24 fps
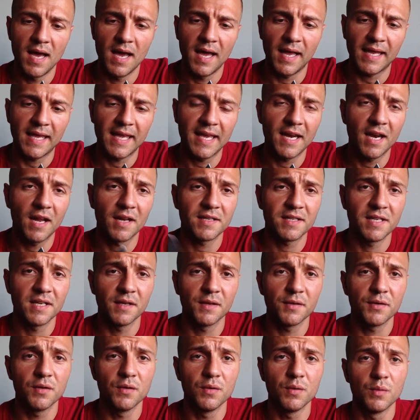I cannot
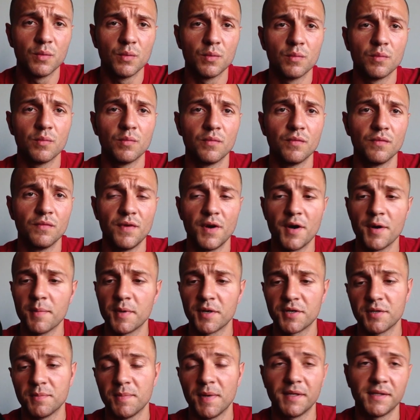tell you very
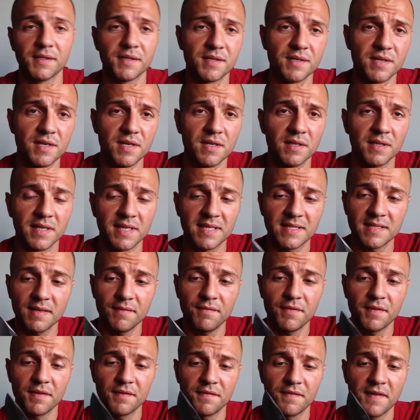much about the steel
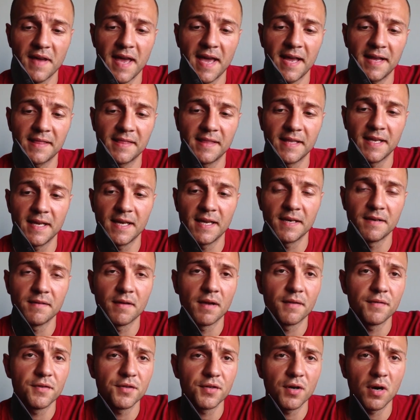except for the fact that
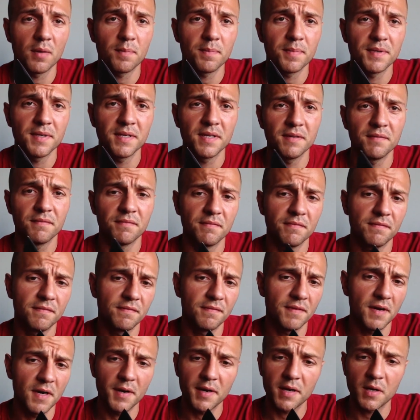I sharpened it
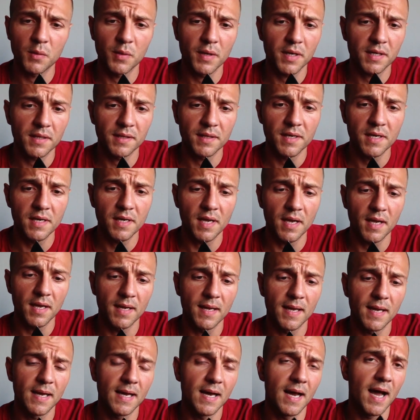very quickly.
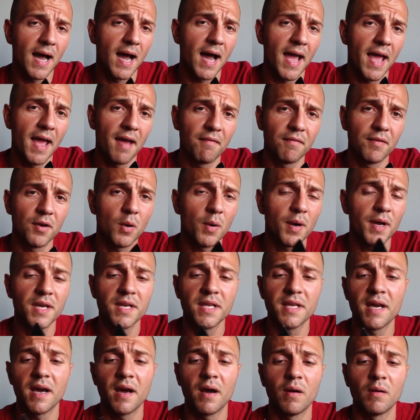I have no
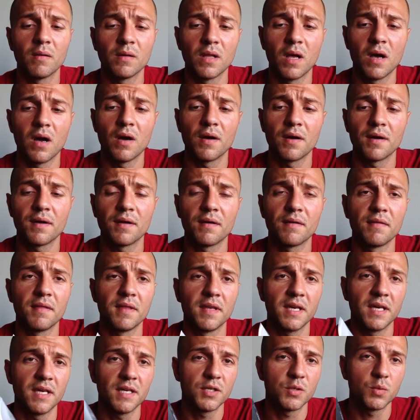idea how long
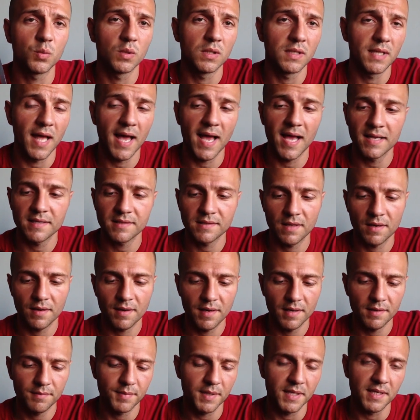the edge will last on
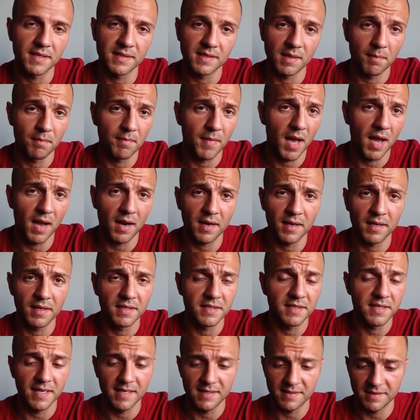it because I'm not going
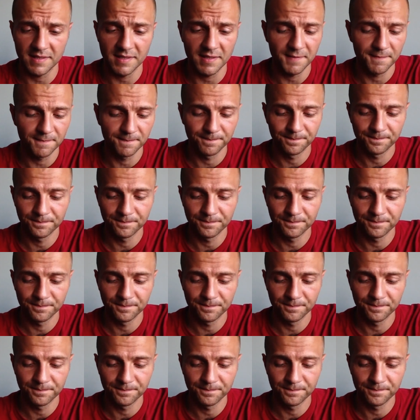to test it.